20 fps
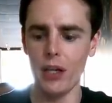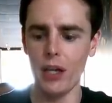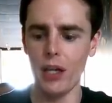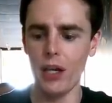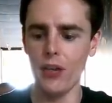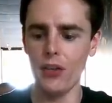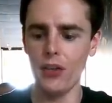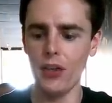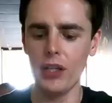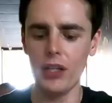And
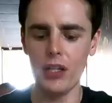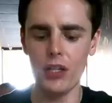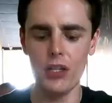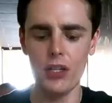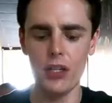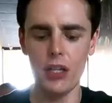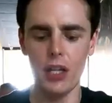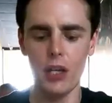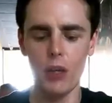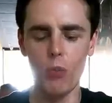I think
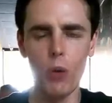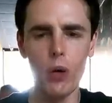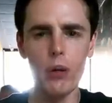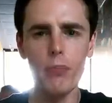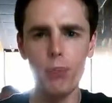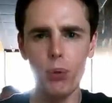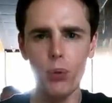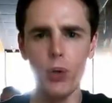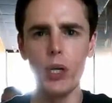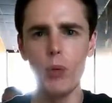it's like one
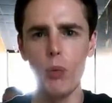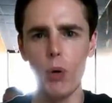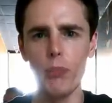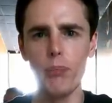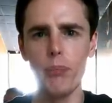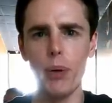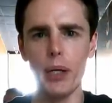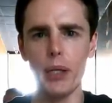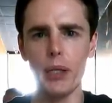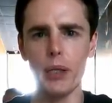Puri,
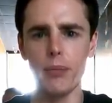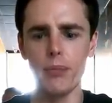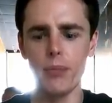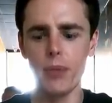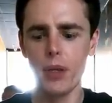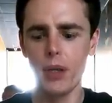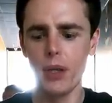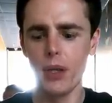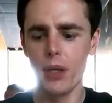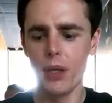one bite.
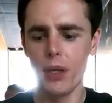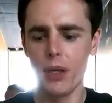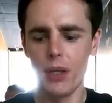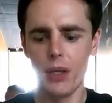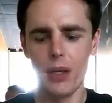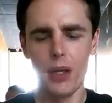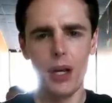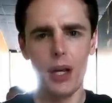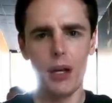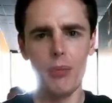
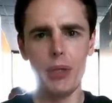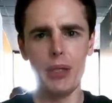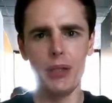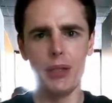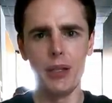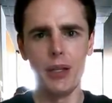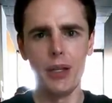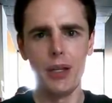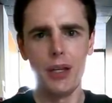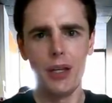I
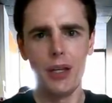mean,